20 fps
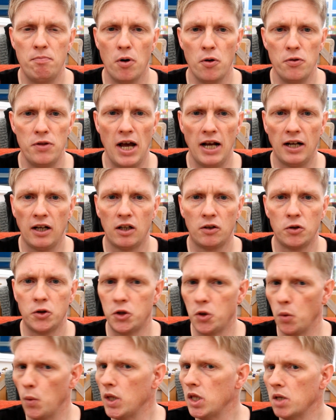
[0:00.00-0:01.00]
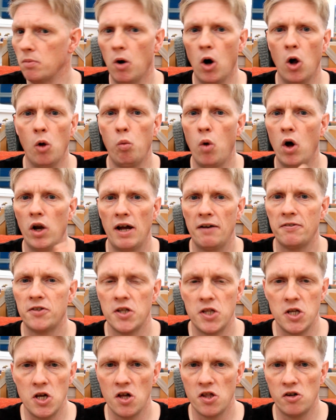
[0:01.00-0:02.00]
but then doing them all one
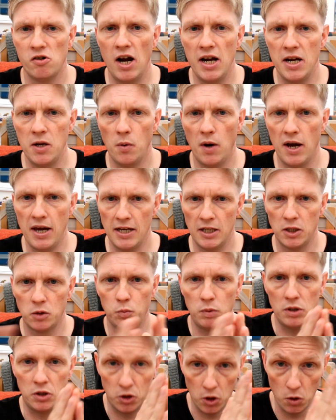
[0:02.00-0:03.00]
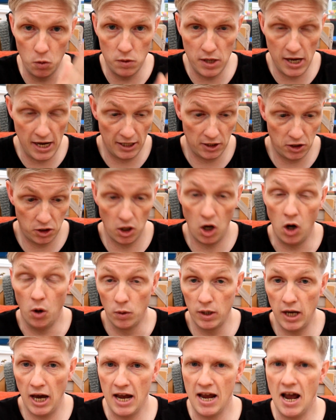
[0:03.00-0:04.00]
after the other anyway. It's, we do this,
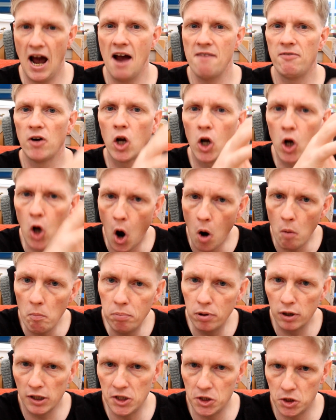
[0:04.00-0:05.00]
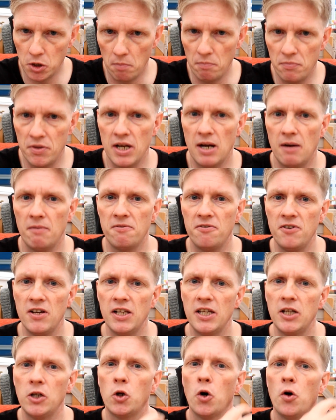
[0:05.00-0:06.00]
okay, I've accomplished something, I'm
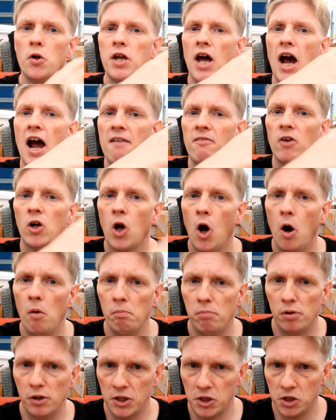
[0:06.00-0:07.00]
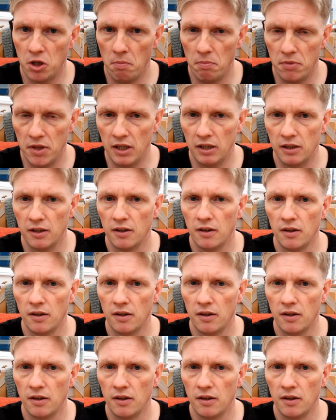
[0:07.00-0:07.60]
feeling good, I've accomplished something.